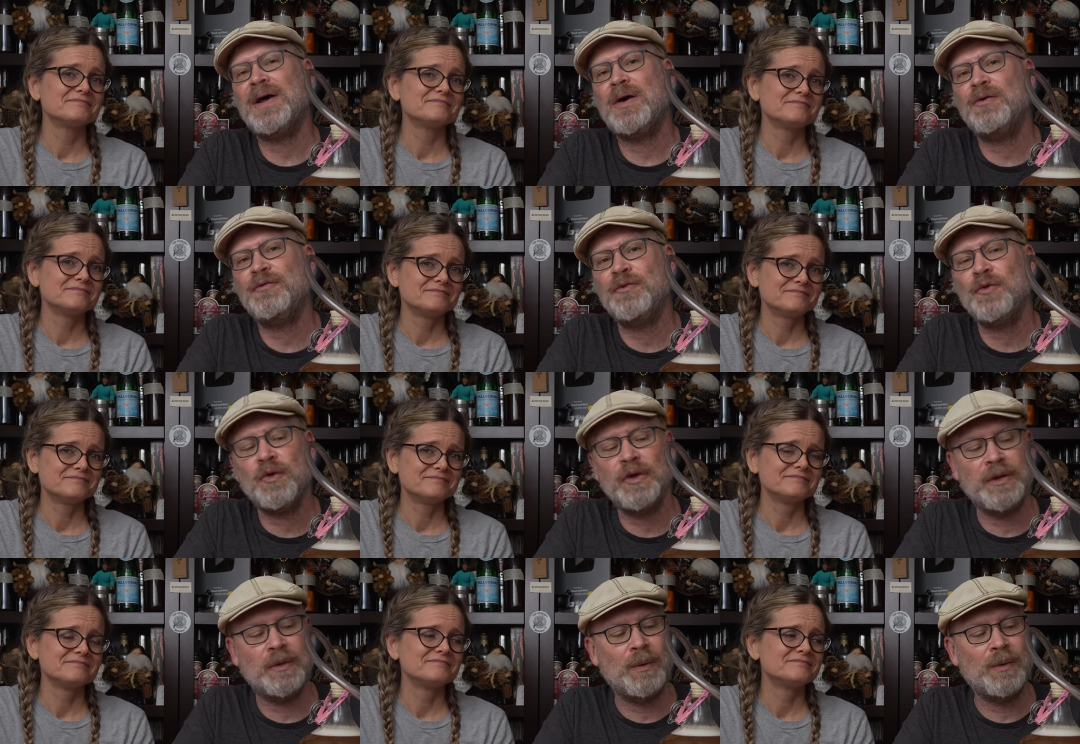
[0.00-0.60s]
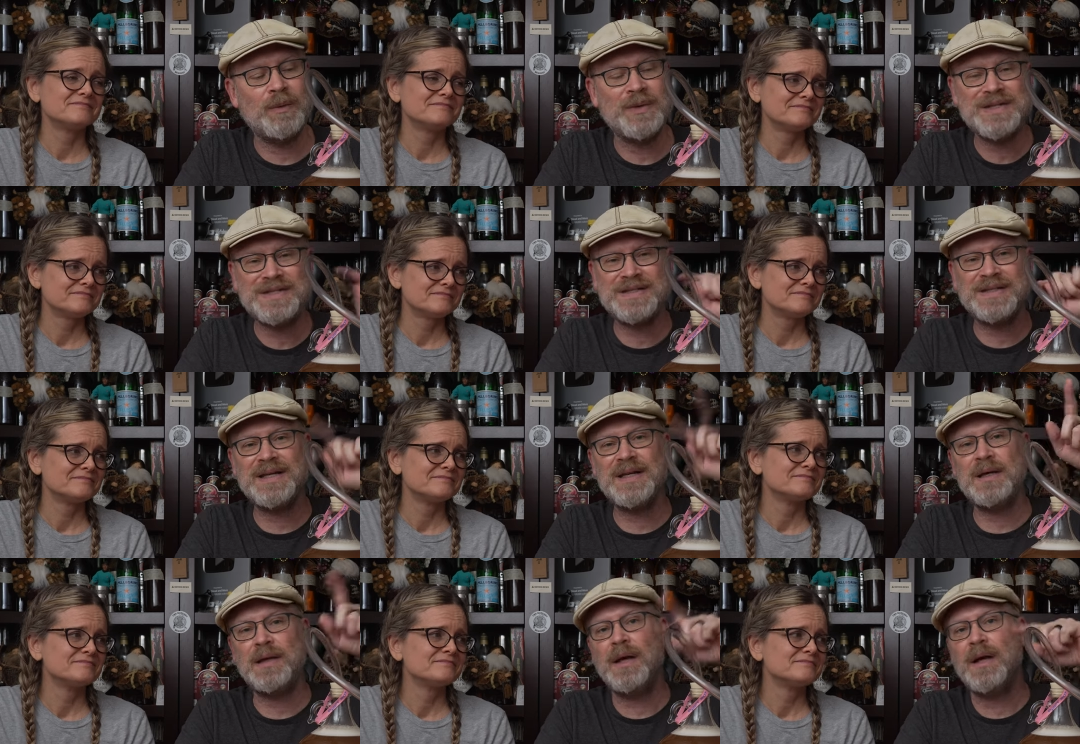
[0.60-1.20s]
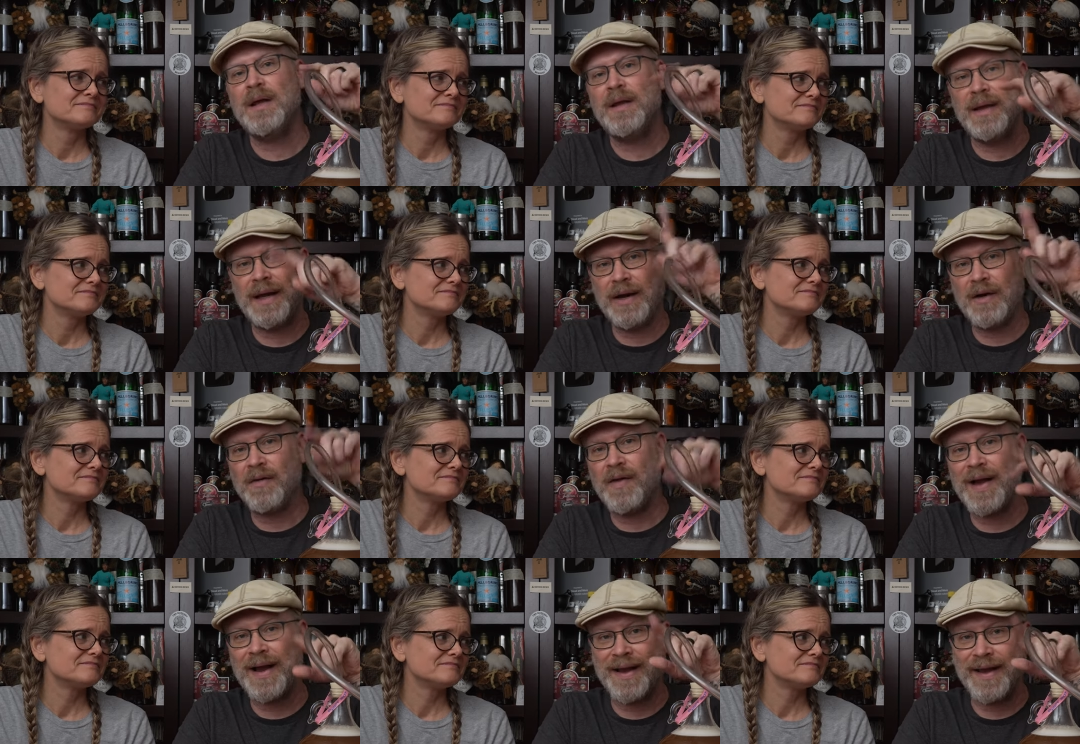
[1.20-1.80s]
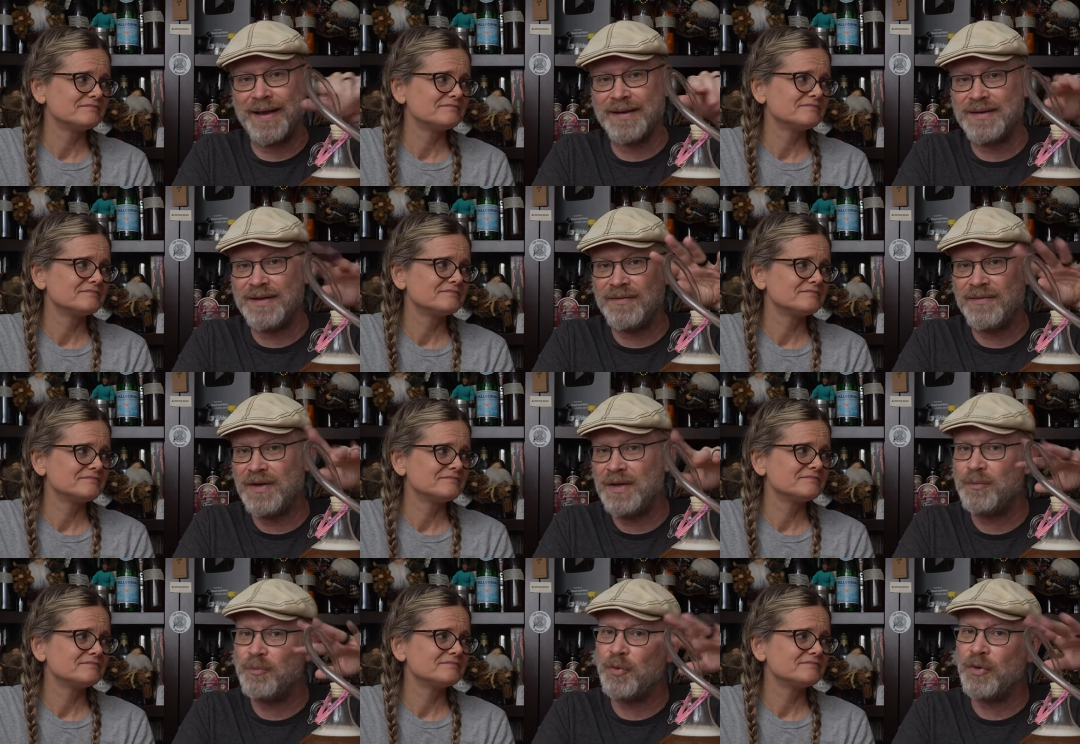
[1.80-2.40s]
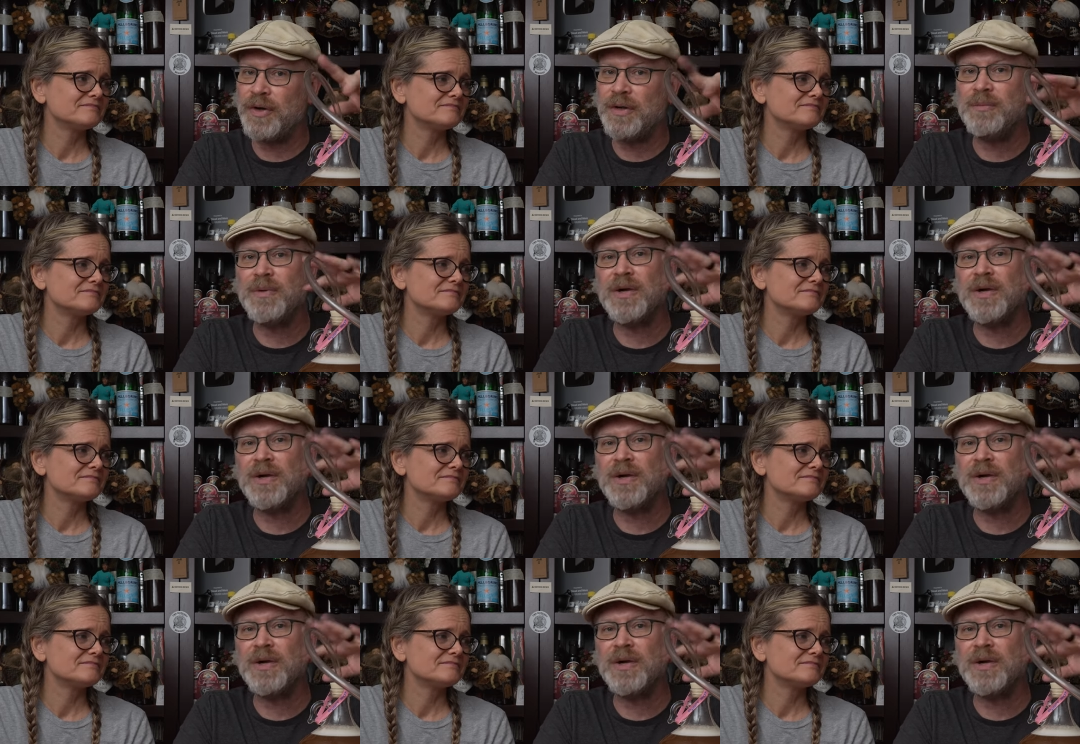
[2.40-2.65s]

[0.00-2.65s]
Speaker 1: out fully. When we see airlock activity pretty